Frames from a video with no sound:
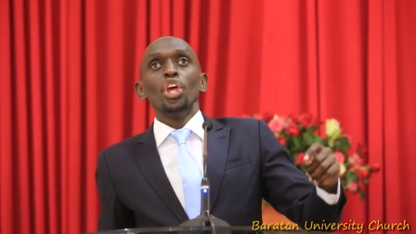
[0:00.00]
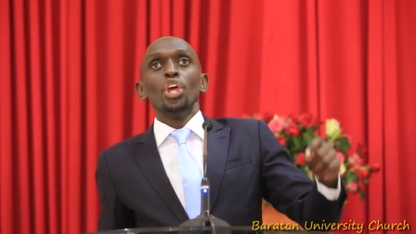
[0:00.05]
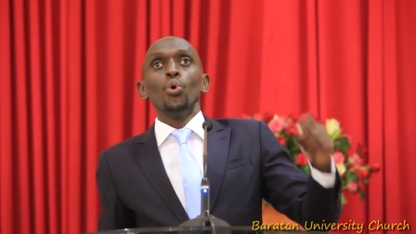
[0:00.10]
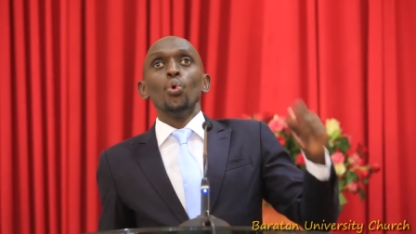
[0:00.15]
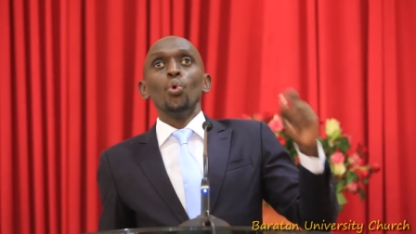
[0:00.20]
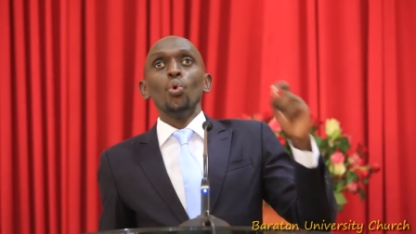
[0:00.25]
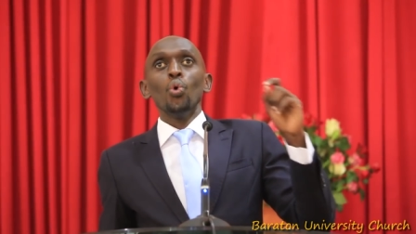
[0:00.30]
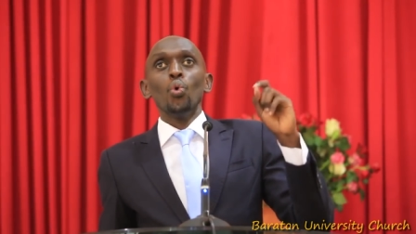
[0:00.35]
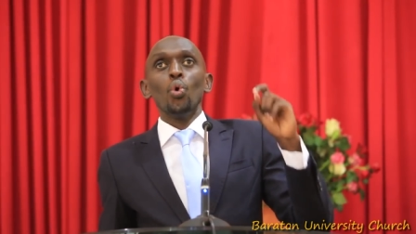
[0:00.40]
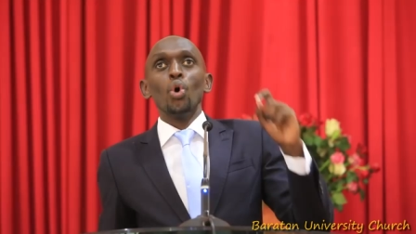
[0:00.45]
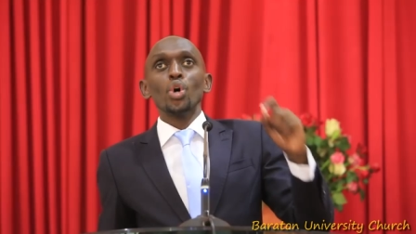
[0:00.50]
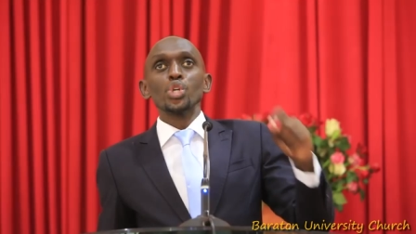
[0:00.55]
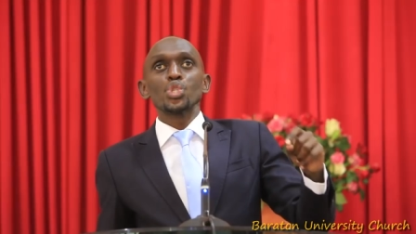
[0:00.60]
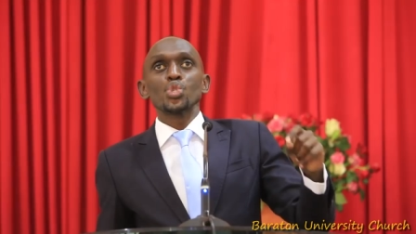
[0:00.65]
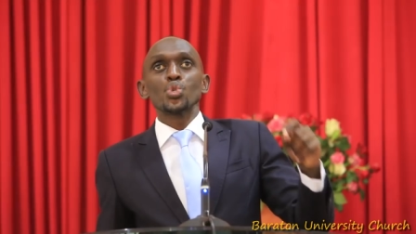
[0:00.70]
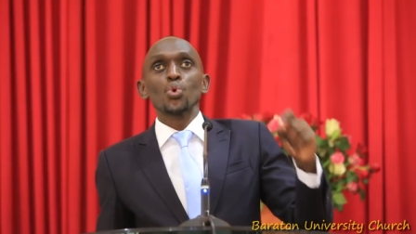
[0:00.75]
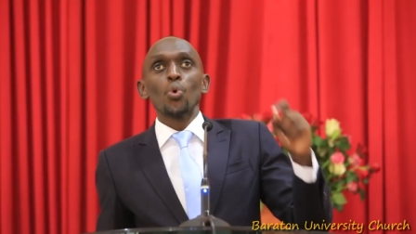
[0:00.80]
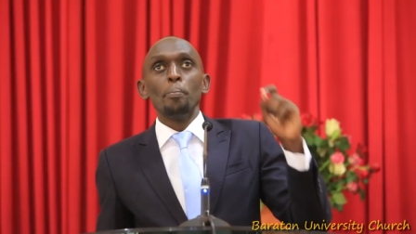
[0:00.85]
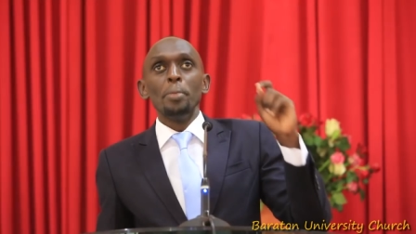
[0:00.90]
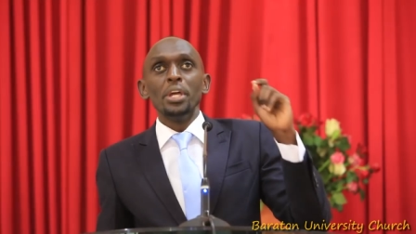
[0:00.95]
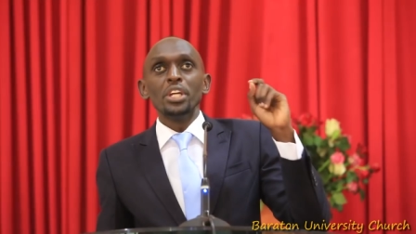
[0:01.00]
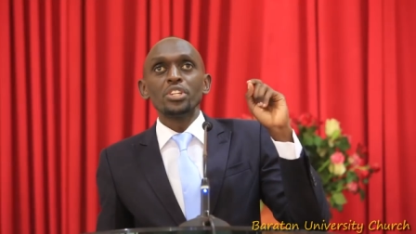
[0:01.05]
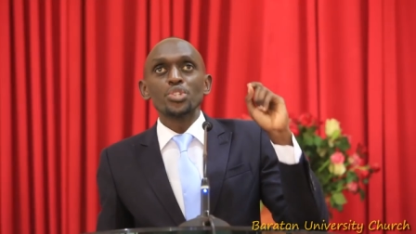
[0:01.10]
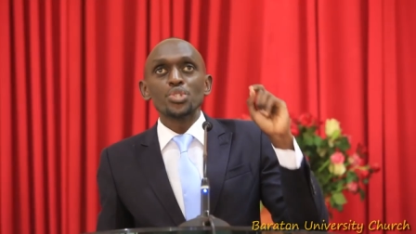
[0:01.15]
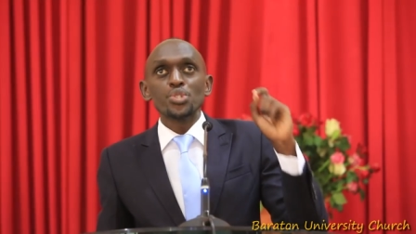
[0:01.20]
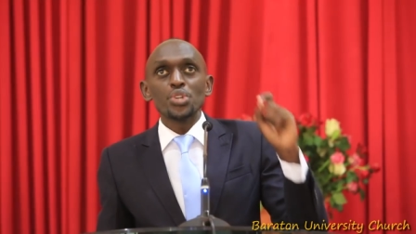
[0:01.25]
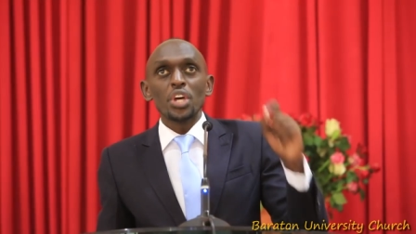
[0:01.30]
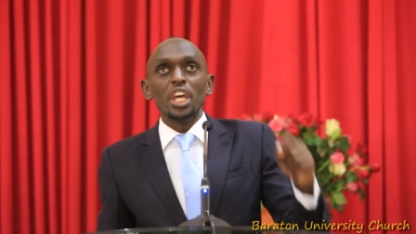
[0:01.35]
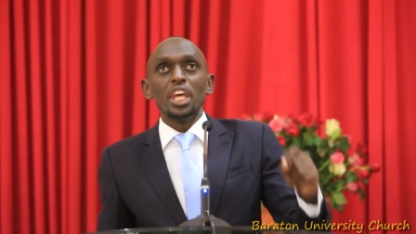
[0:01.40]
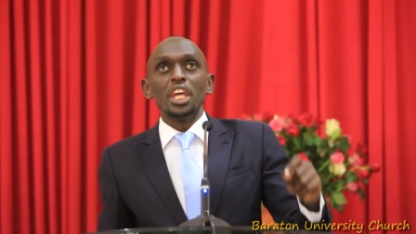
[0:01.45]
who was to
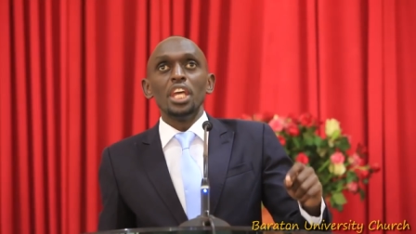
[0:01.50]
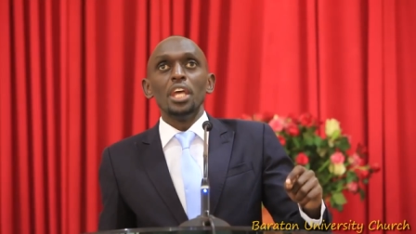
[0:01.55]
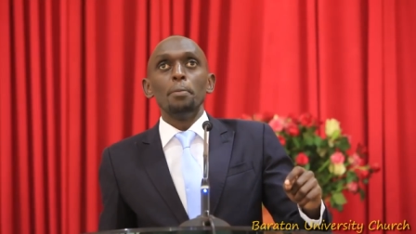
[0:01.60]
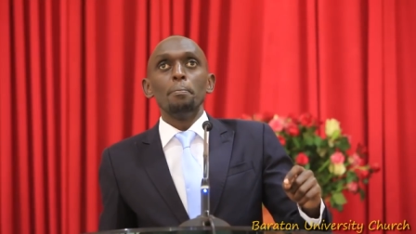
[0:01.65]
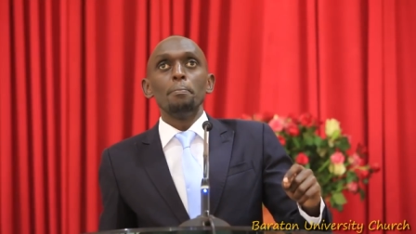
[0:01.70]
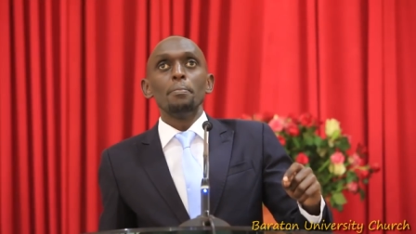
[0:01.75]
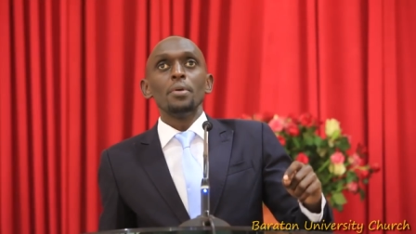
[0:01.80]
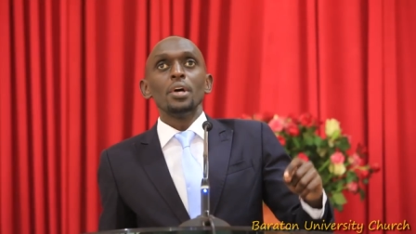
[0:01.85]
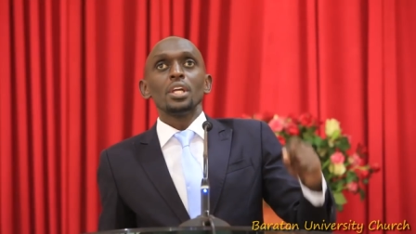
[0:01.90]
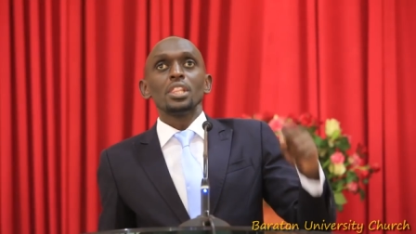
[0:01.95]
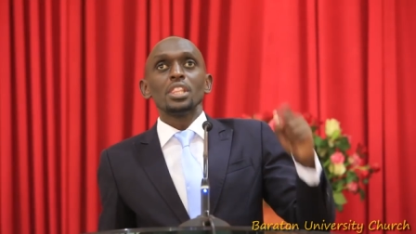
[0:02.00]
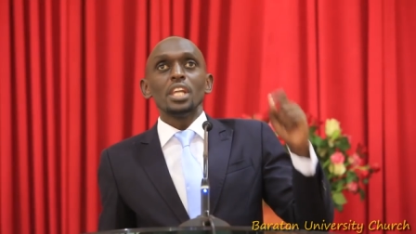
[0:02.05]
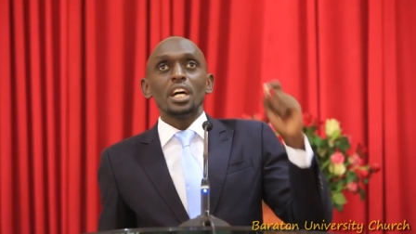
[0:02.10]
betray him.